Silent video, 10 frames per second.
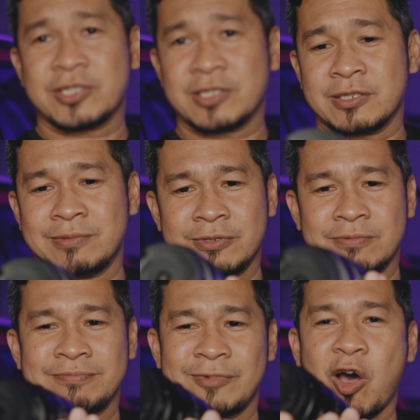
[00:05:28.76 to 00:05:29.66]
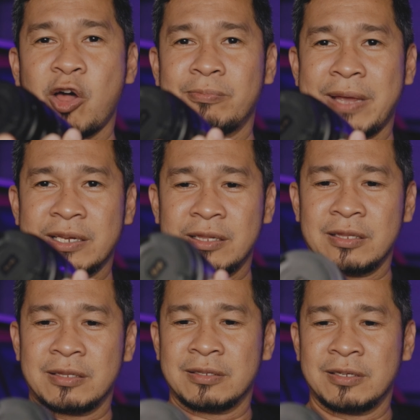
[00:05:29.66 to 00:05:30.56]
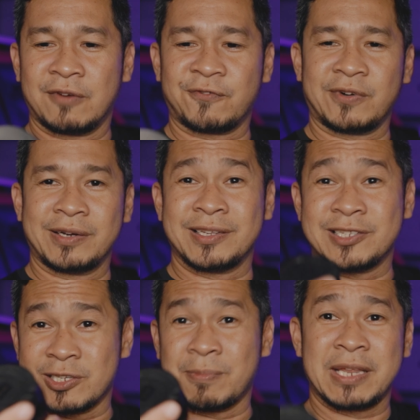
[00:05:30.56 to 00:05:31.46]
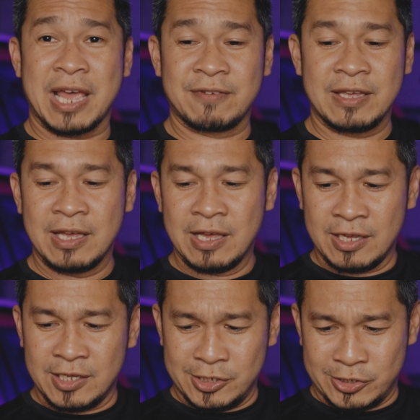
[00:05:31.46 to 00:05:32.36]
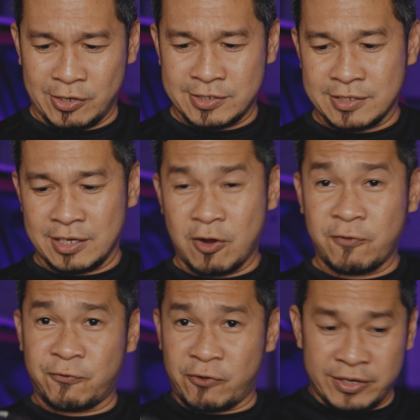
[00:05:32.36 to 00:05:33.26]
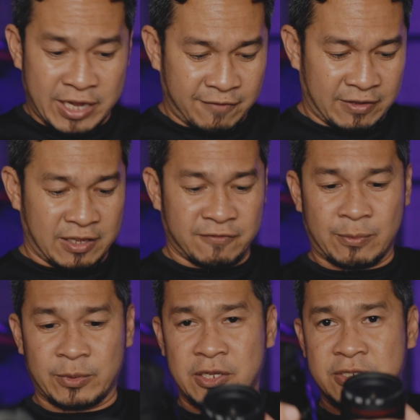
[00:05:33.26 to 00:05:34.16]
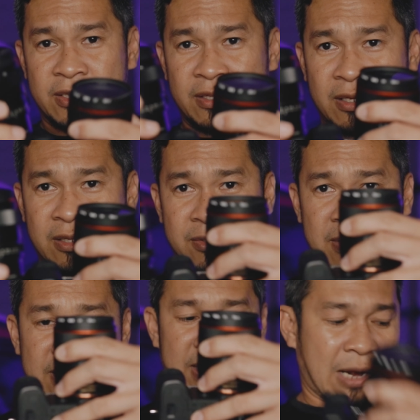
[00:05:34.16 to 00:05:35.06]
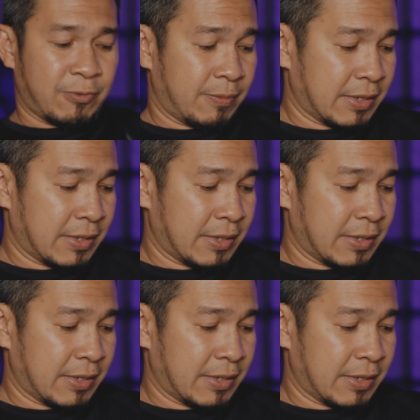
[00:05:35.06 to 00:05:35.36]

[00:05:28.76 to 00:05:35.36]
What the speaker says: is all metal up front, it's a bit heavy, so it's gonna go front heavy if I'm gonna use it to this camera.